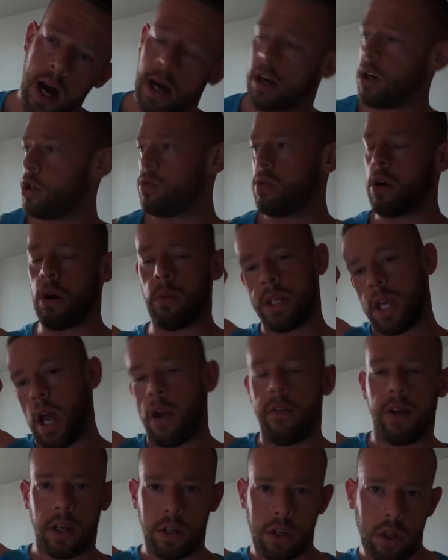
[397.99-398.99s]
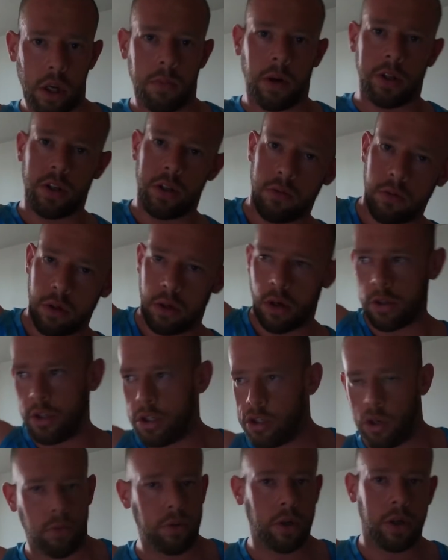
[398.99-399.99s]
that because you're always carrying tube on your, on your
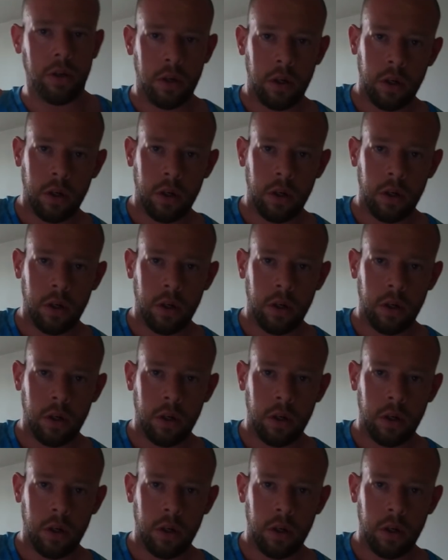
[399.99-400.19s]
shoulder.